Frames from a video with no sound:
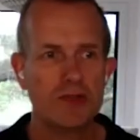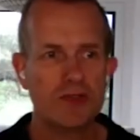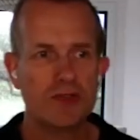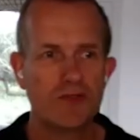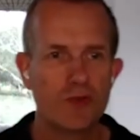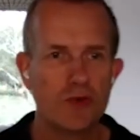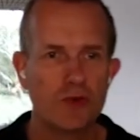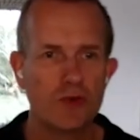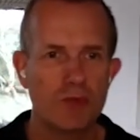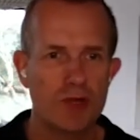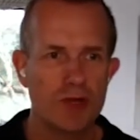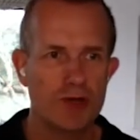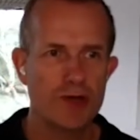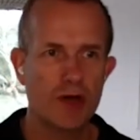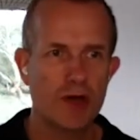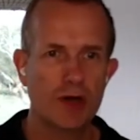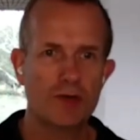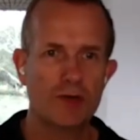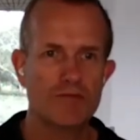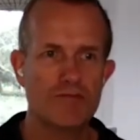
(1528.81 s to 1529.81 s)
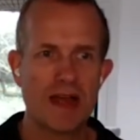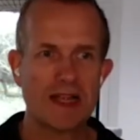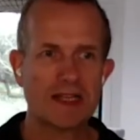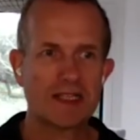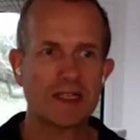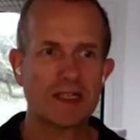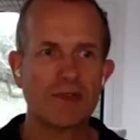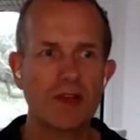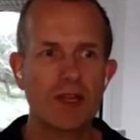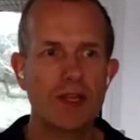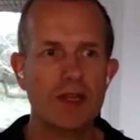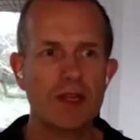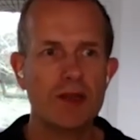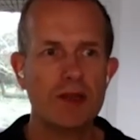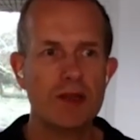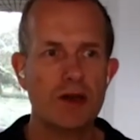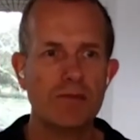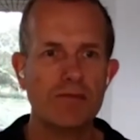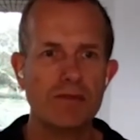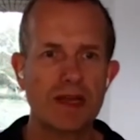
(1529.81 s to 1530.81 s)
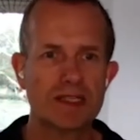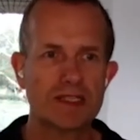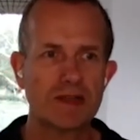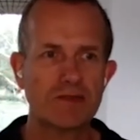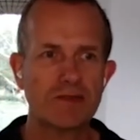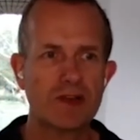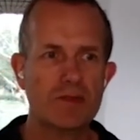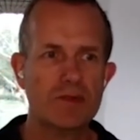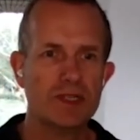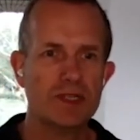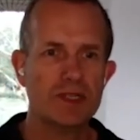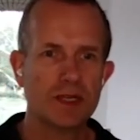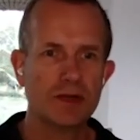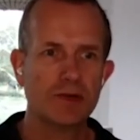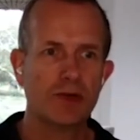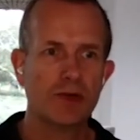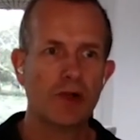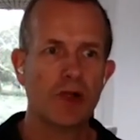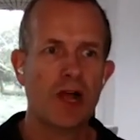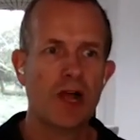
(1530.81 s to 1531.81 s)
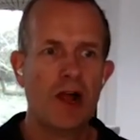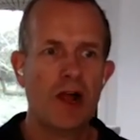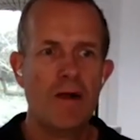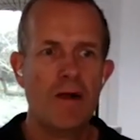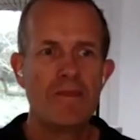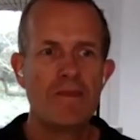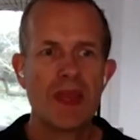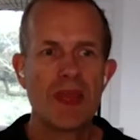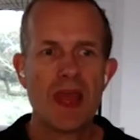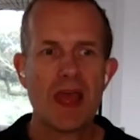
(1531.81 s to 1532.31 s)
useful but not massively not massively material